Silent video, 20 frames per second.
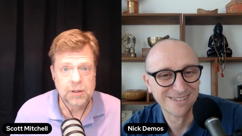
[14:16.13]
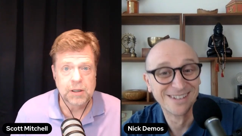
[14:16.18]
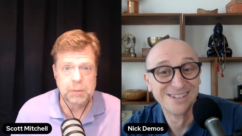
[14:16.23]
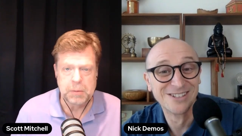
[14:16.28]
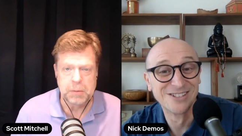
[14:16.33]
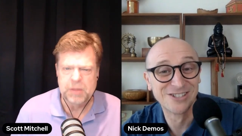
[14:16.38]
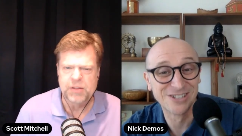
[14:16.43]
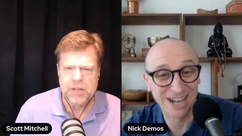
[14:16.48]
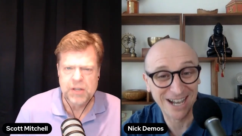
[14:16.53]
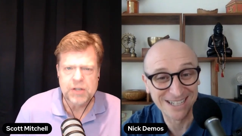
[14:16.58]
Speaker 1: I
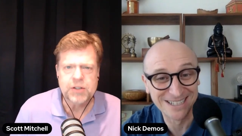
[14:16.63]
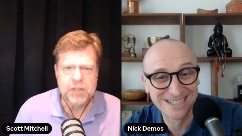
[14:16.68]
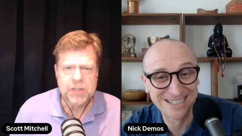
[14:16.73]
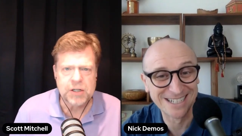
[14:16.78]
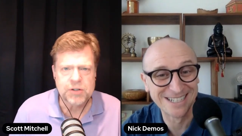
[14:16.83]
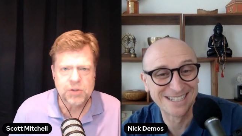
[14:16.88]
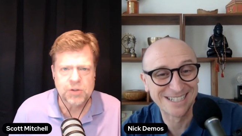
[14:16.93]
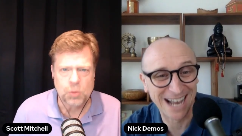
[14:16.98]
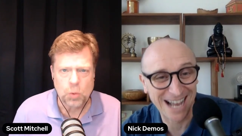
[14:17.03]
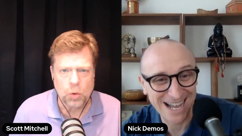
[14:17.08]
mean,
Speaker 2: just
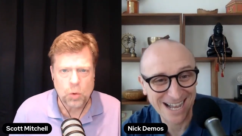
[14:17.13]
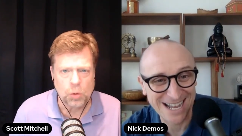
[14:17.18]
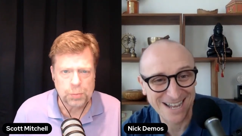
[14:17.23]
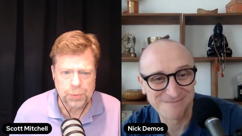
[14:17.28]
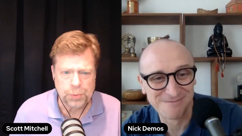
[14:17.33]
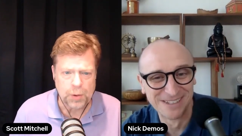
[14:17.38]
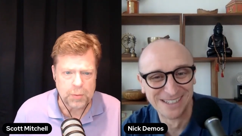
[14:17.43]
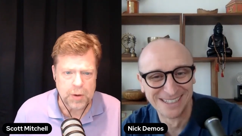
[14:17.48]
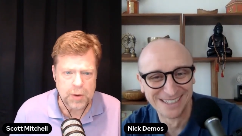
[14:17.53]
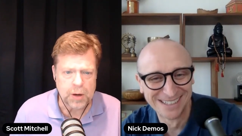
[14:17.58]
this is the
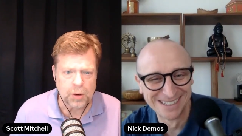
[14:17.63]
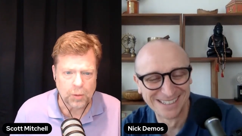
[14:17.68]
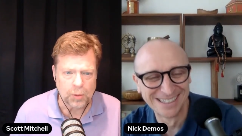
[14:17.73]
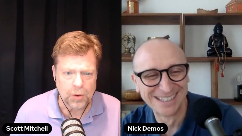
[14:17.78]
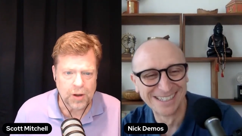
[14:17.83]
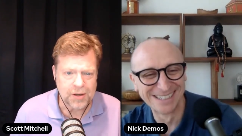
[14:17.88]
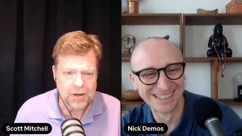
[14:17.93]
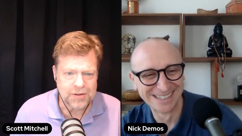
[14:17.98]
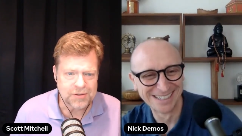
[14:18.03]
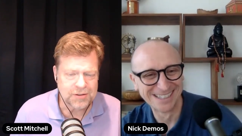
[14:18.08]
world premiere,
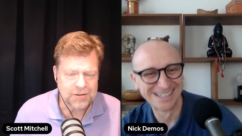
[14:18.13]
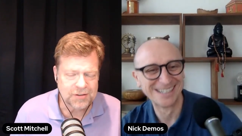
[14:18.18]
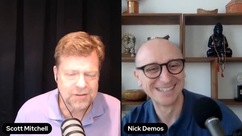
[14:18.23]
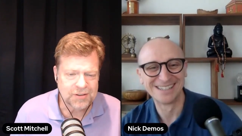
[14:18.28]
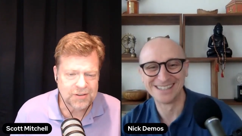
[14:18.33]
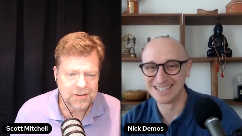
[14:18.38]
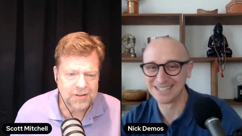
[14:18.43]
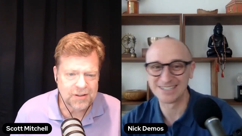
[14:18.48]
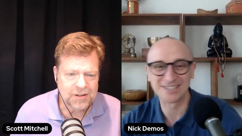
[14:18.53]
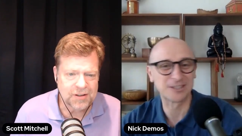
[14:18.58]
right?
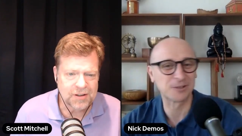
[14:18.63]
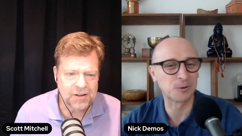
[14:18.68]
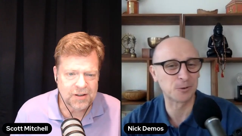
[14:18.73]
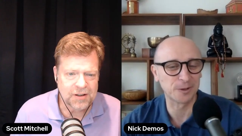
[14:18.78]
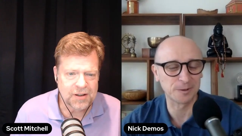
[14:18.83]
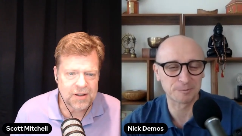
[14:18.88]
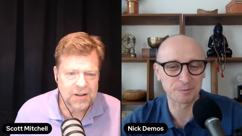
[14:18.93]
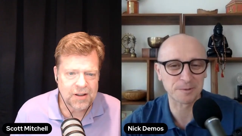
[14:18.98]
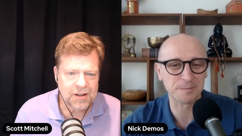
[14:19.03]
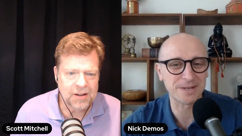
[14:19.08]
Speaker 1: This is the
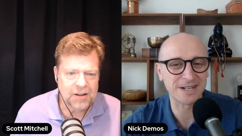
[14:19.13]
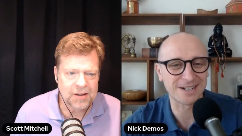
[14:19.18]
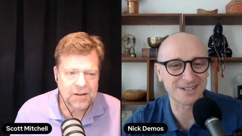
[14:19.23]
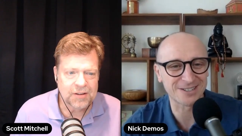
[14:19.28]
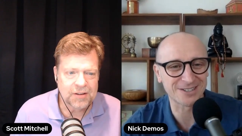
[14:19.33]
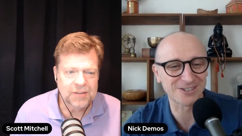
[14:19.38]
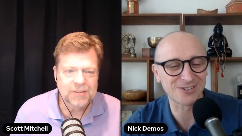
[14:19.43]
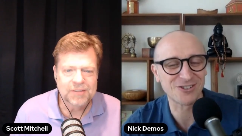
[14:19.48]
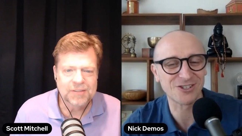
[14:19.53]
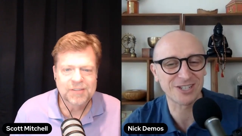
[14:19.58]
world
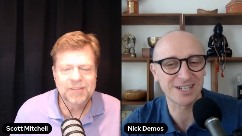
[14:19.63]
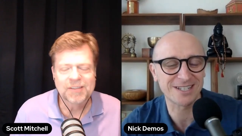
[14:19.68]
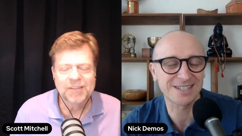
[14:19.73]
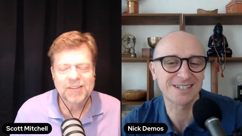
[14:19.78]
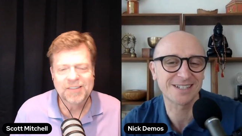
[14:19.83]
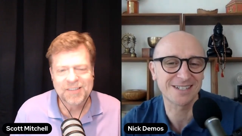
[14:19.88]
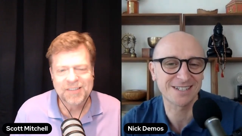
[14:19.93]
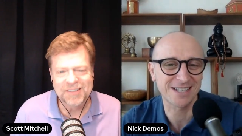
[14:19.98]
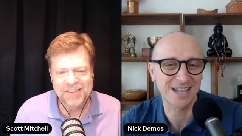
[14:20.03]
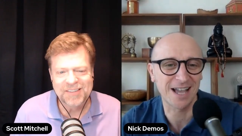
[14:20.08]
premiere, so
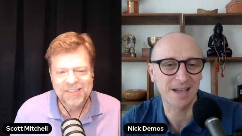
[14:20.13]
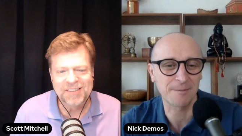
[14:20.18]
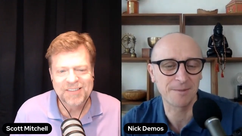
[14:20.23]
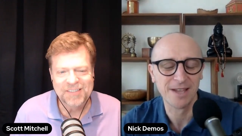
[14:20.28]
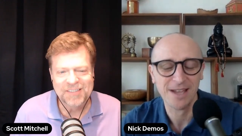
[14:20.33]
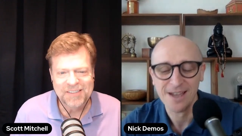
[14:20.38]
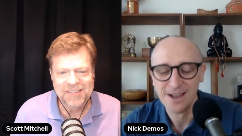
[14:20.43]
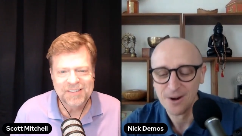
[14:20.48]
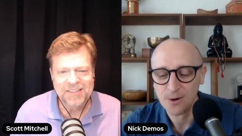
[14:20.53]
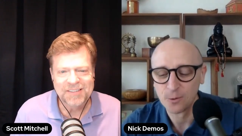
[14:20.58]
just in time.
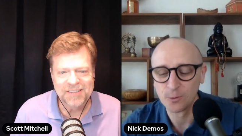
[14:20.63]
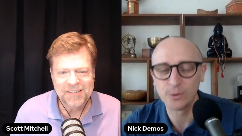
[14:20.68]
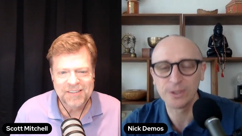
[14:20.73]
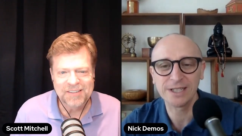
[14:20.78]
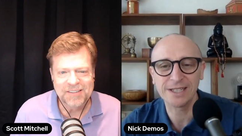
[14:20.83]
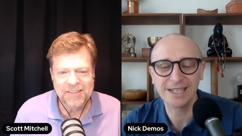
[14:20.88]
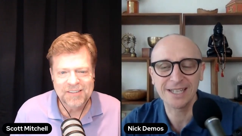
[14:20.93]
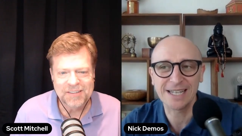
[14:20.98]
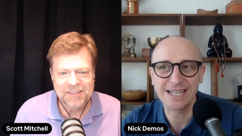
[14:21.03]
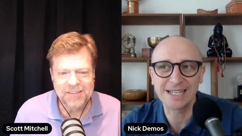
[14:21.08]

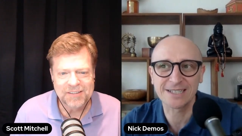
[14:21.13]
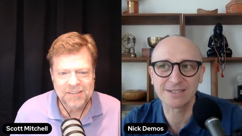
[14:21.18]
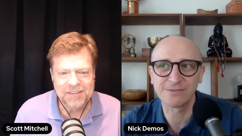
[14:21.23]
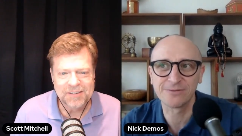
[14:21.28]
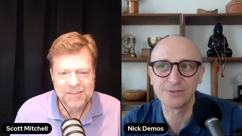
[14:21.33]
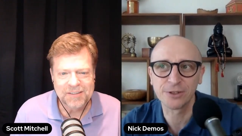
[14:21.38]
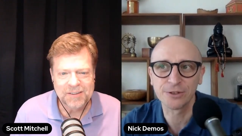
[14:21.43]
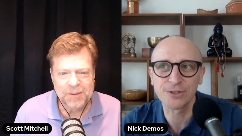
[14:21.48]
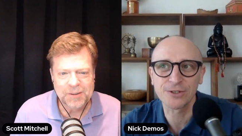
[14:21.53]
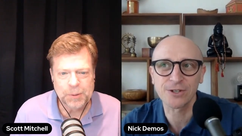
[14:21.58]
Really, it's a
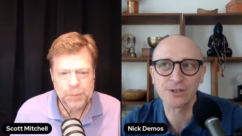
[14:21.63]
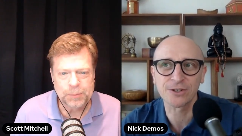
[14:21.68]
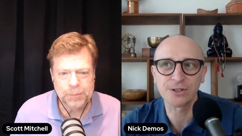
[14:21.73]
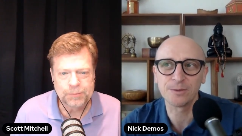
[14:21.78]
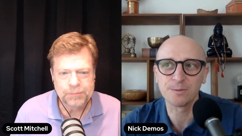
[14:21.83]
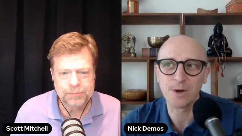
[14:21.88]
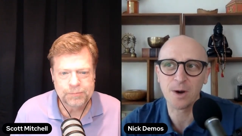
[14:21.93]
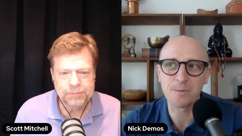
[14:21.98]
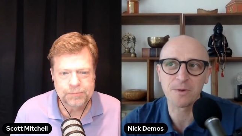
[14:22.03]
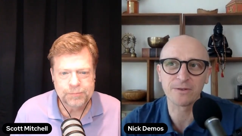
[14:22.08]
full
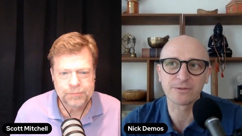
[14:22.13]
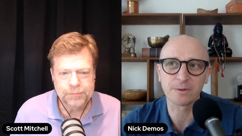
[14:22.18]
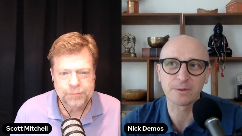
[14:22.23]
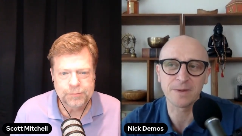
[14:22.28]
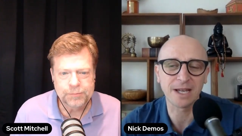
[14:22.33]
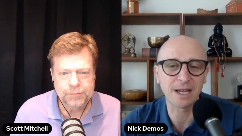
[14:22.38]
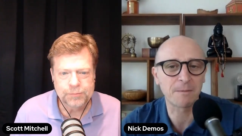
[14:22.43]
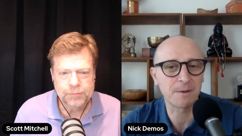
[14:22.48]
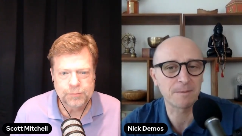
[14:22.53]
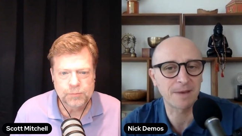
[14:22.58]
circle moment for
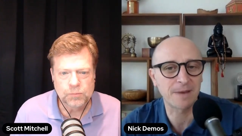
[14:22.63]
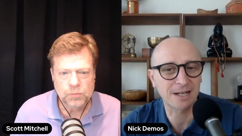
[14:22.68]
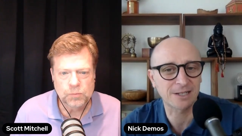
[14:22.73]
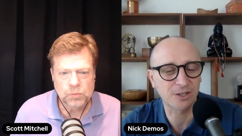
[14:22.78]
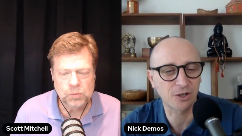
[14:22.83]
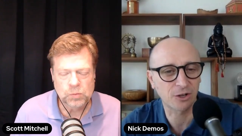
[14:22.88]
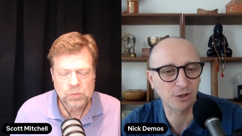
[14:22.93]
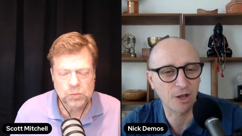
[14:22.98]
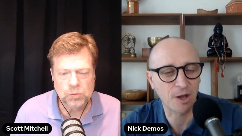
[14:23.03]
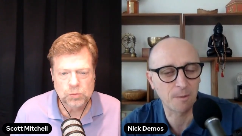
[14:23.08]
me coming back
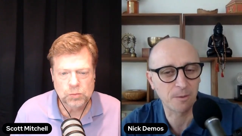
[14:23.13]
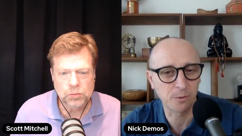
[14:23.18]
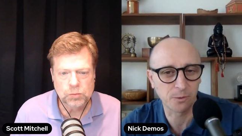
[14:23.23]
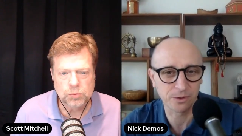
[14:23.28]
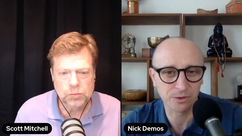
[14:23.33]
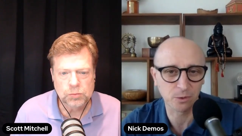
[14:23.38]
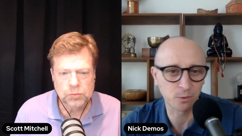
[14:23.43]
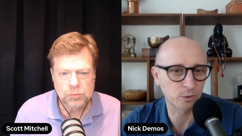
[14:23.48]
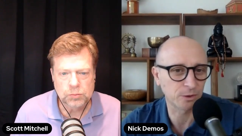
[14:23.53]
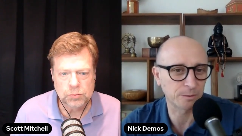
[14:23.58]
to Oklahoma
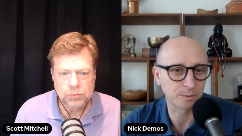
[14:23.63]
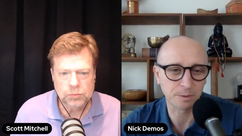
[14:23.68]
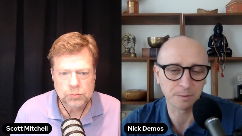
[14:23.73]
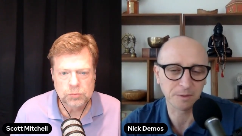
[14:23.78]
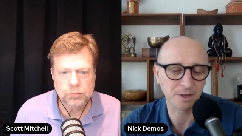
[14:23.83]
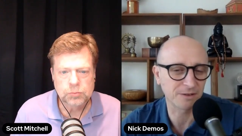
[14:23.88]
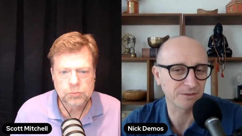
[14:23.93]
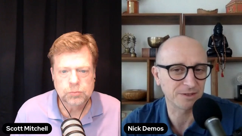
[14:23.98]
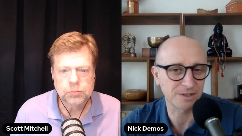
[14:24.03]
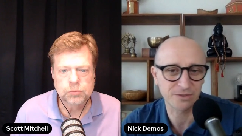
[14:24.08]
with the world
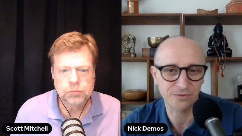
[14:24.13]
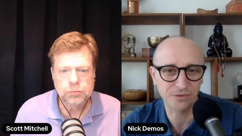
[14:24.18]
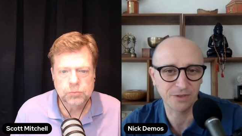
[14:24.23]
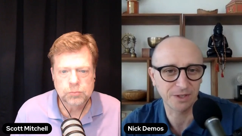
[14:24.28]
premiere of this